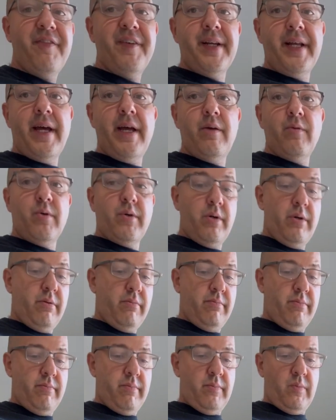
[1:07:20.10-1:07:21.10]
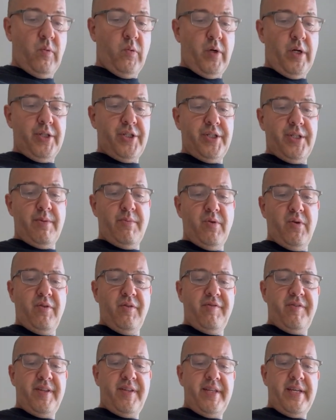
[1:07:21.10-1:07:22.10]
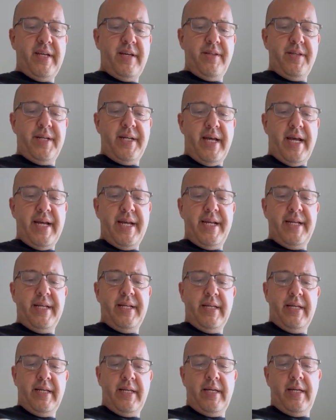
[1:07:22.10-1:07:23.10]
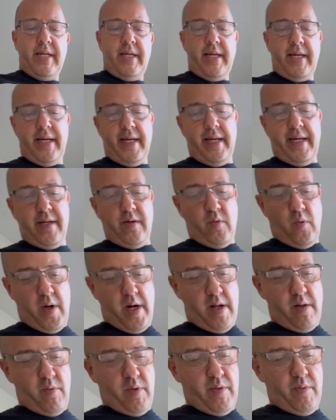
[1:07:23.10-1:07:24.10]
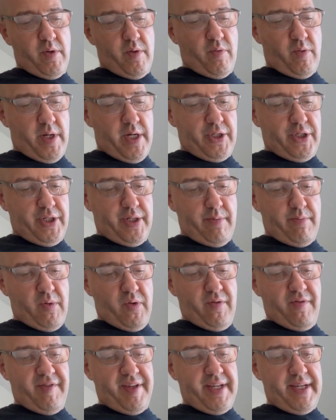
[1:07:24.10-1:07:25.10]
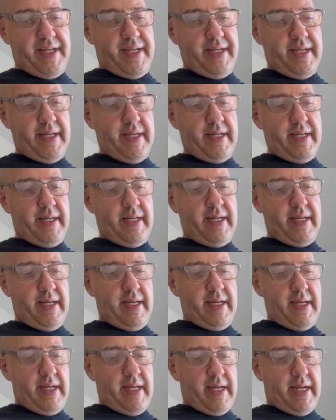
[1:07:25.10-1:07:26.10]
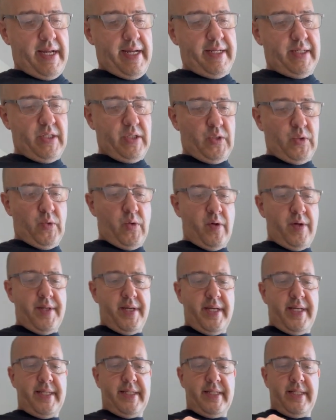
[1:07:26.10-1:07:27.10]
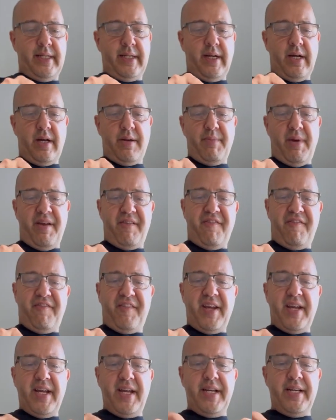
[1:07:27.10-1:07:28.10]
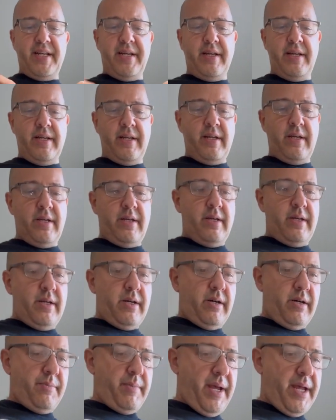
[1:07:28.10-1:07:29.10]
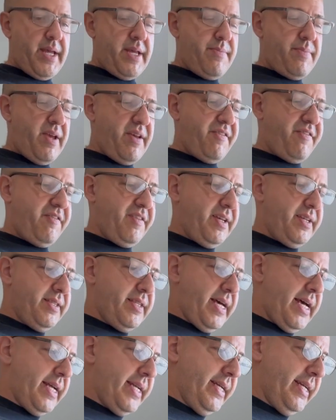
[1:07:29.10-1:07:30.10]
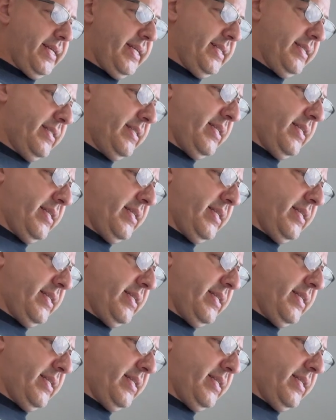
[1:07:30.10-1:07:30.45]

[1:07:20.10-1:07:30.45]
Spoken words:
and I were watching a movie the other night. And while we were watching a movie, I saw this on my feed, on my eBay feed, that is.